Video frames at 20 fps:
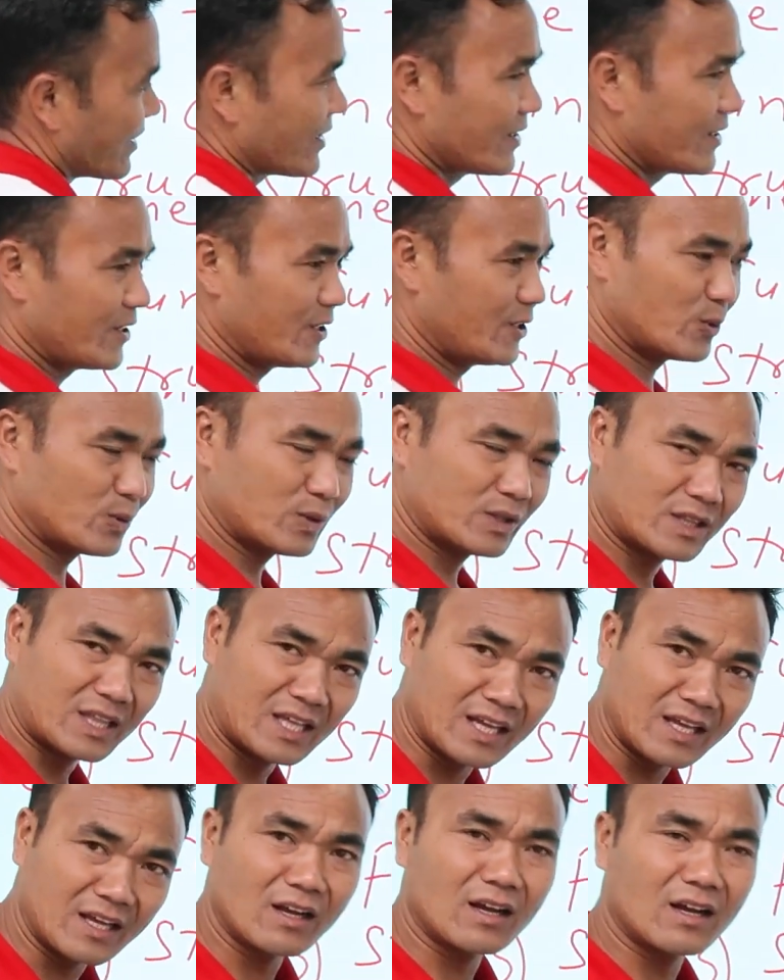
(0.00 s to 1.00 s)
you
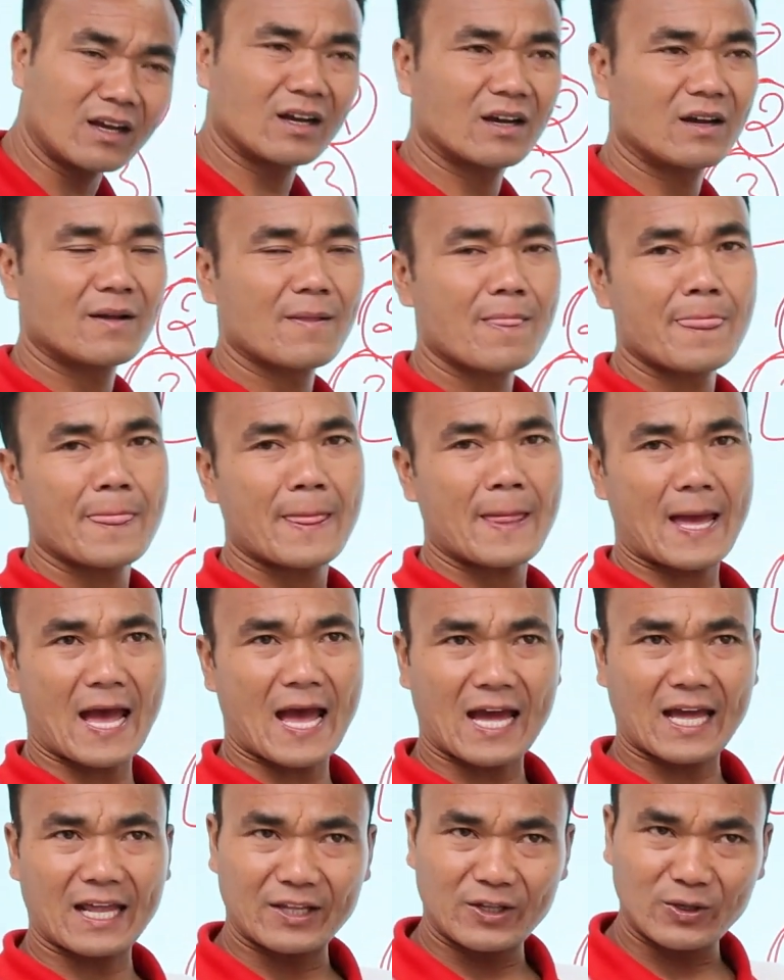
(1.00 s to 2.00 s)
think,
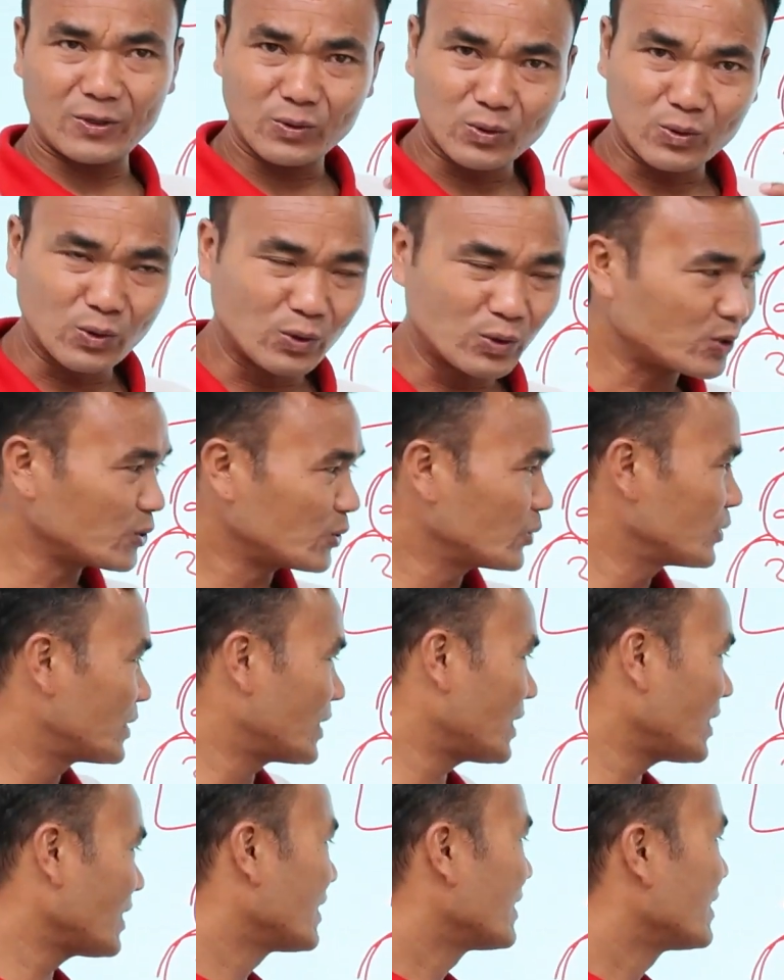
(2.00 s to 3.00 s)
and you go through
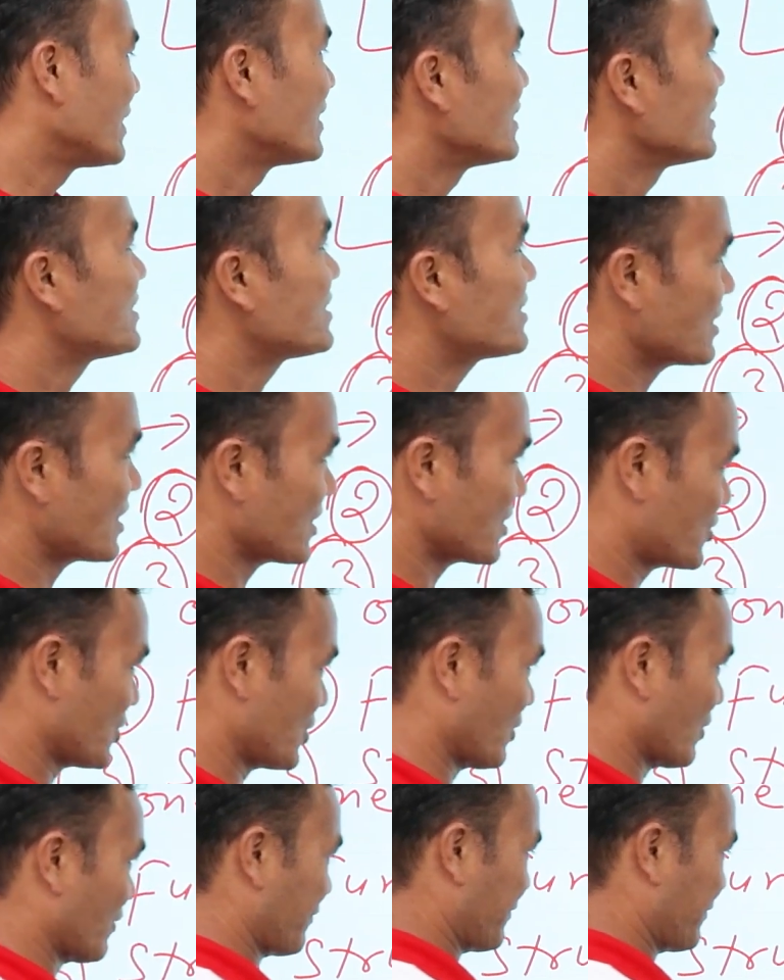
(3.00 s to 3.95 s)
the structure of